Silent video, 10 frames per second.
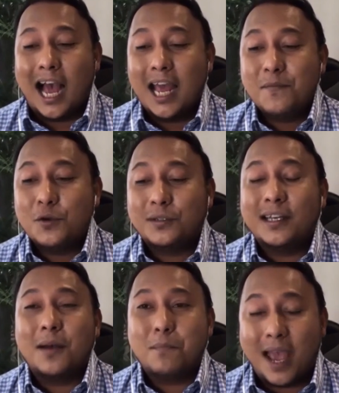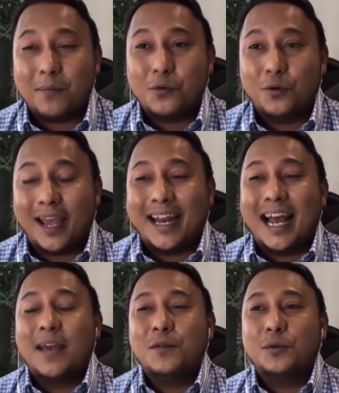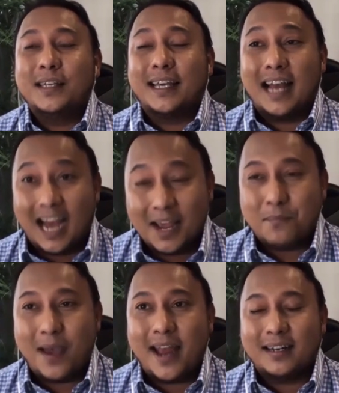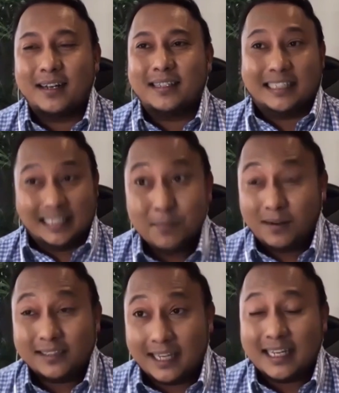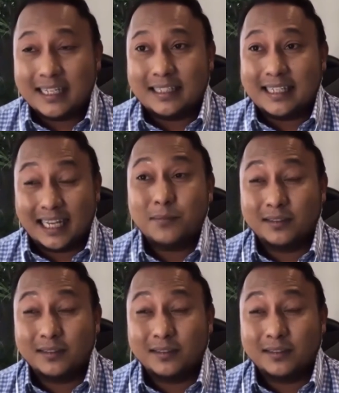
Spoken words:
I'm using a MacBook and I'm using an iPad simultaneously